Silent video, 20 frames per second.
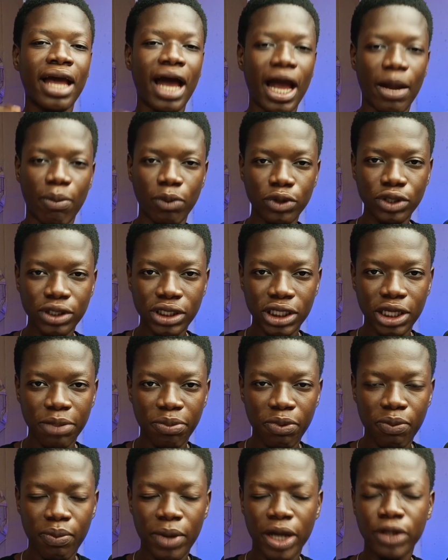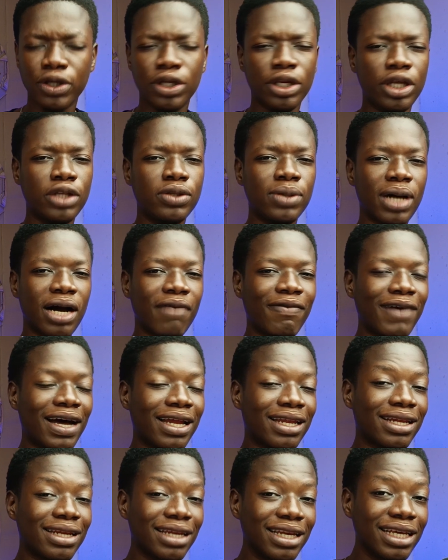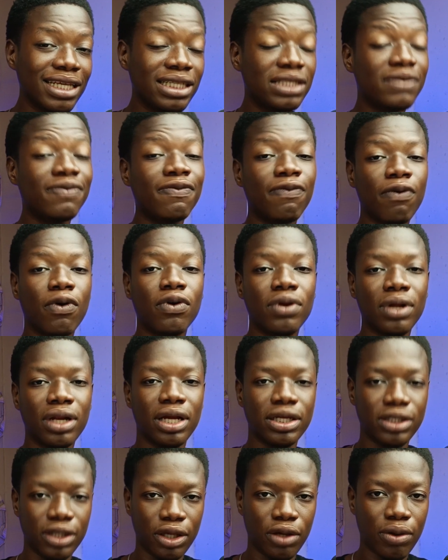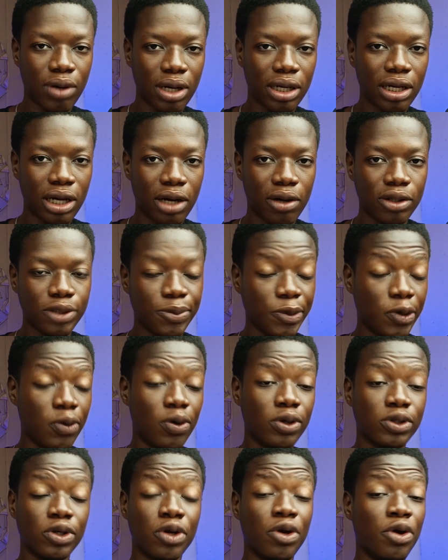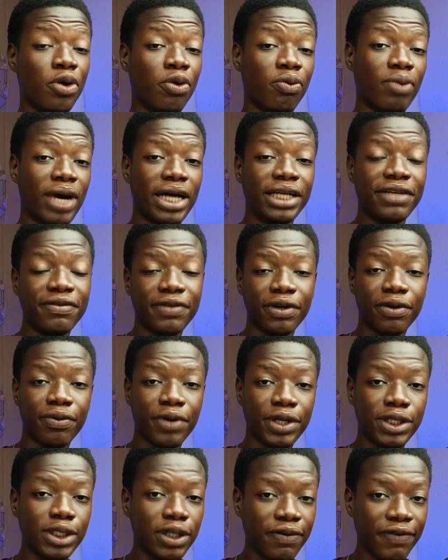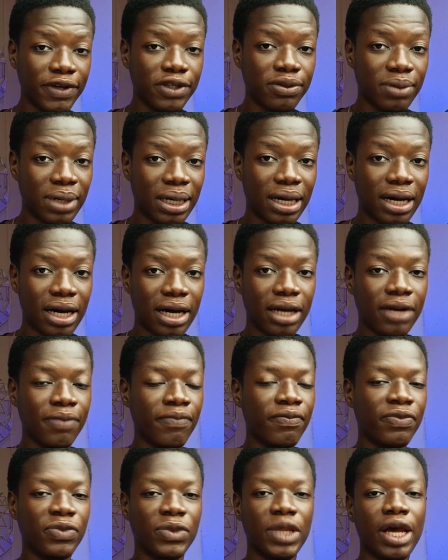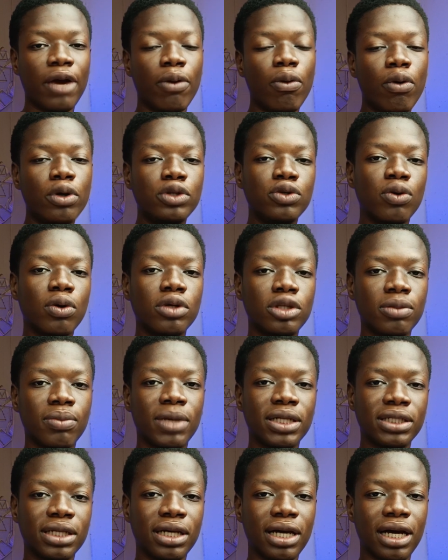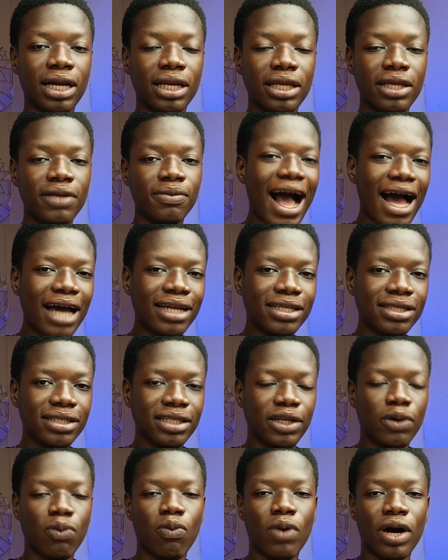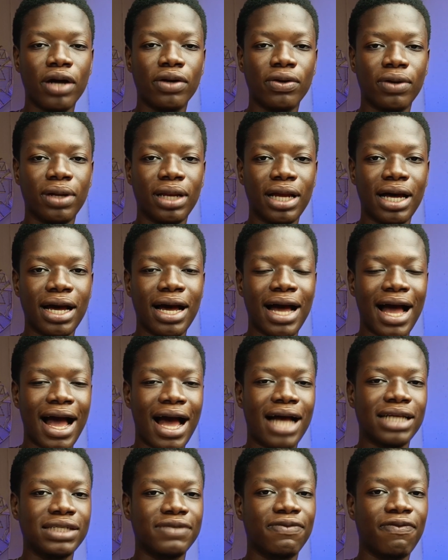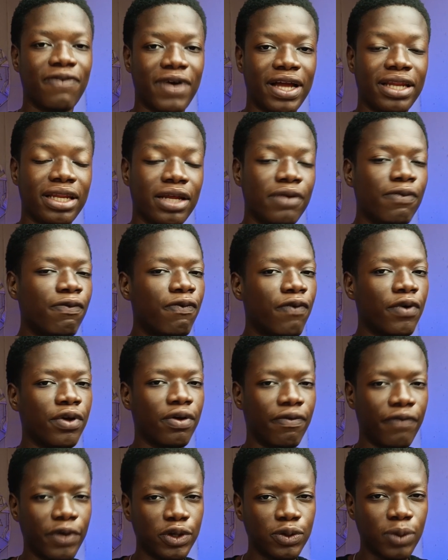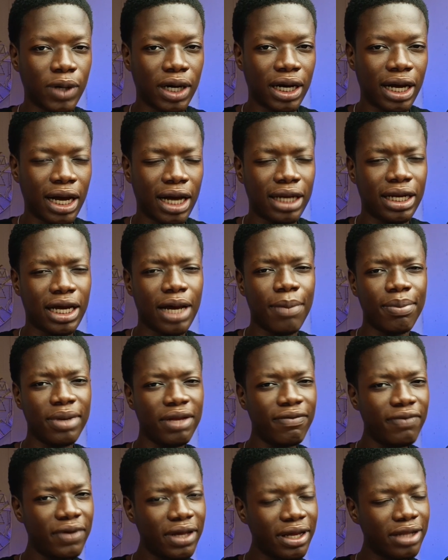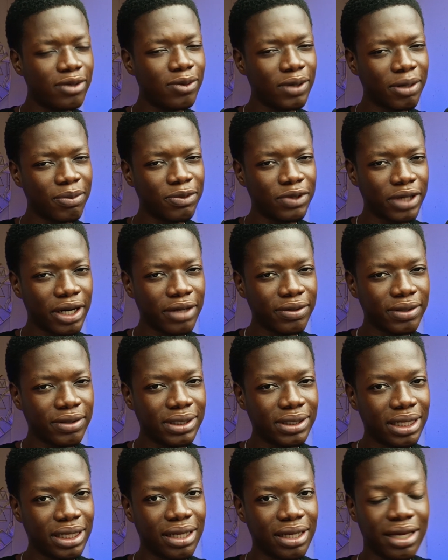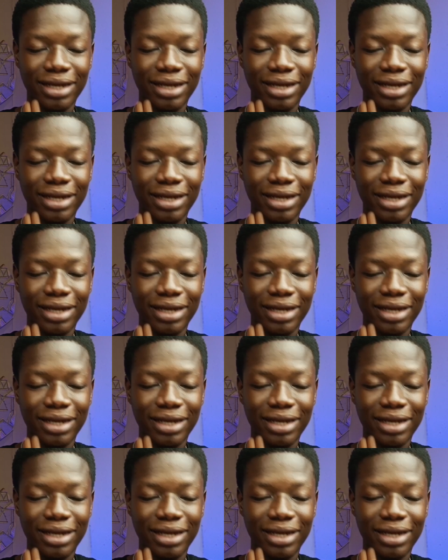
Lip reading: I want you to keep in mind you need to have at least $4 in your account, because right after creating a virtual card, they are going to automatically add the $1 as funding for your virtual card. I believe you get what I'm trying to say.